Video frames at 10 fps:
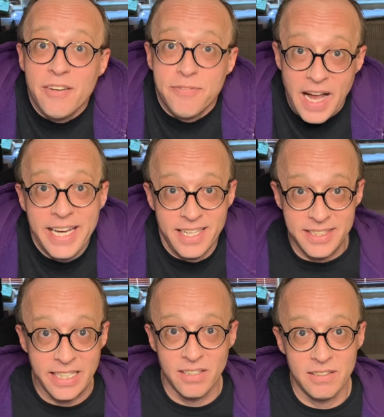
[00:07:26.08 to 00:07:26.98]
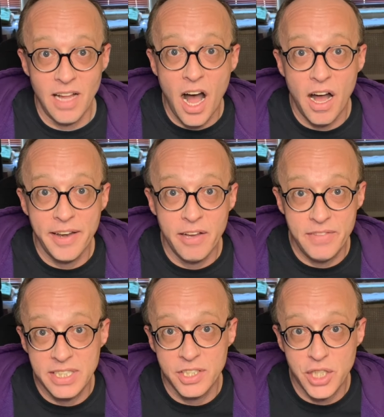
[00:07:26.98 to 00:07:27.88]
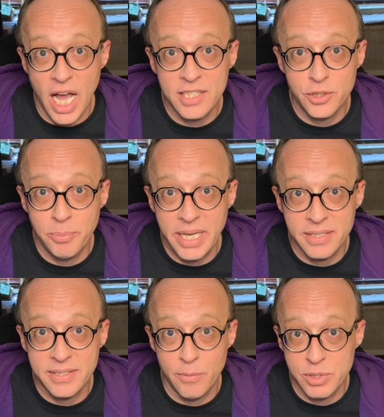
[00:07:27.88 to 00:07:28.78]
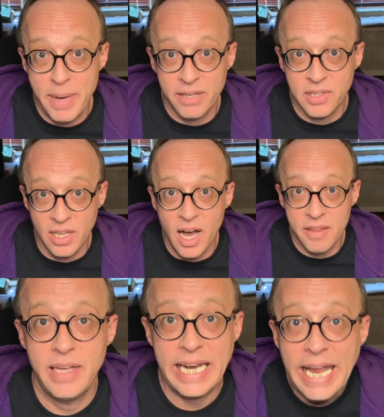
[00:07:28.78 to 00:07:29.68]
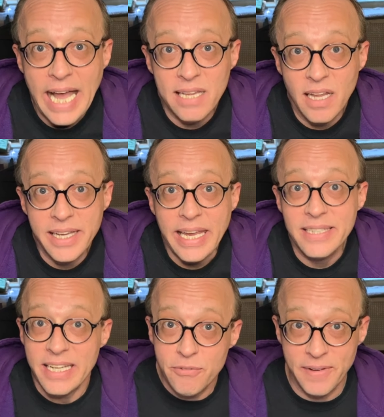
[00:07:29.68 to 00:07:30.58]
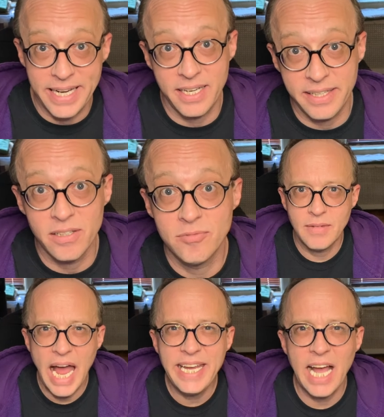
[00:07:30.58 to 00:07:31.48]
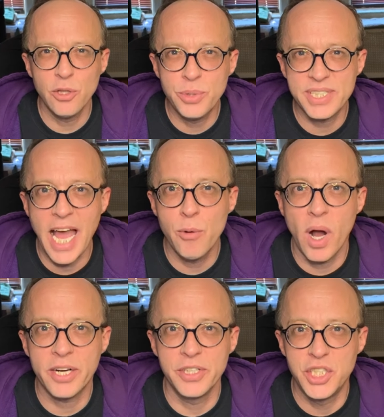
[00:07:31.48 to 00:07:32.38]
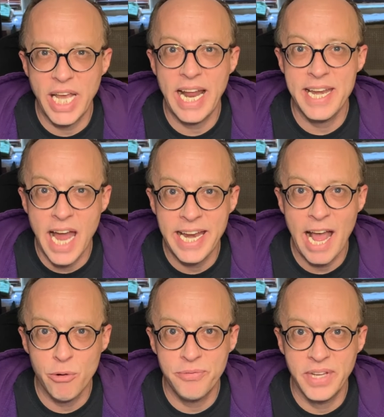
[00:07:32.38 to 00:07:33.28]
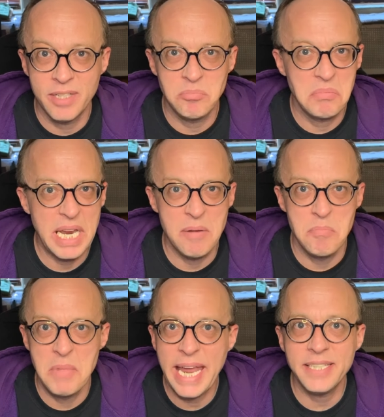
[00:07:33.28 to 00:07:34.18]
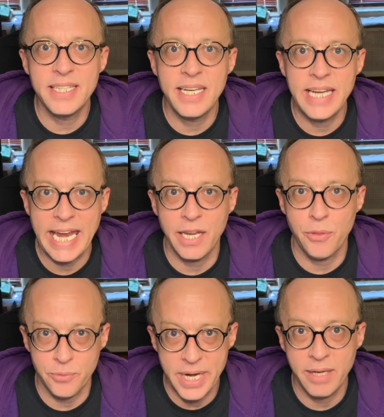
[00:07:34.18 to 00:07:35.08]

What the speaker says: find a deal on a vintage costume piece that was made of cloth. And I got lucky and did find a deal. I got Luke Skywalker in Jedi Knight outfit in 1983.